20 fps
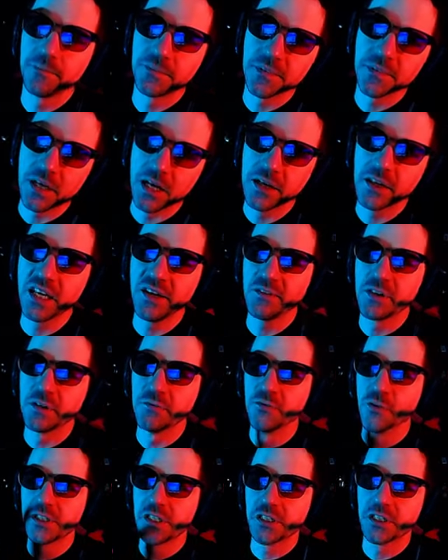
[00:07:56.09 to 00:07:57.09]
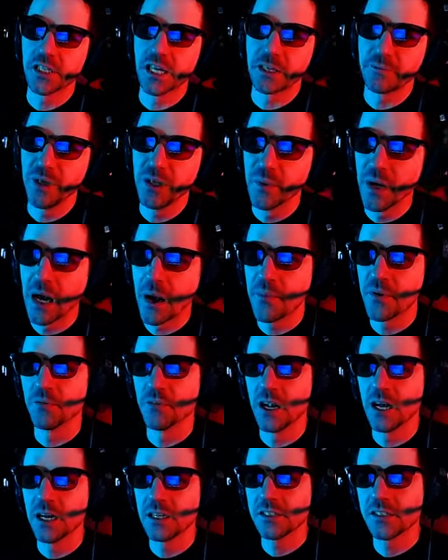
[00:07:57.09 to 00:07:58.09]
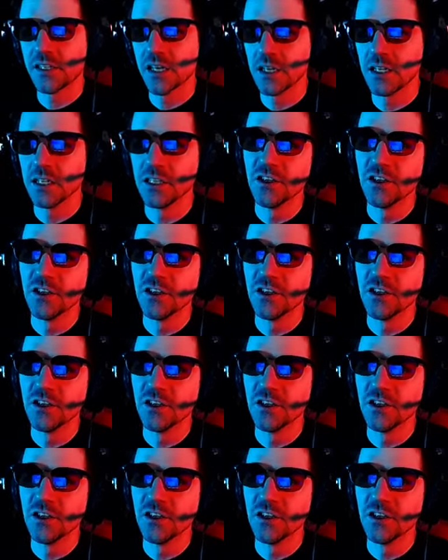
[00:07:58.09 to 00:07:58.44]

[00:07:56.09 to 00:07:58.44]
I'm gonna give them voices like Bebop and Rocksteady.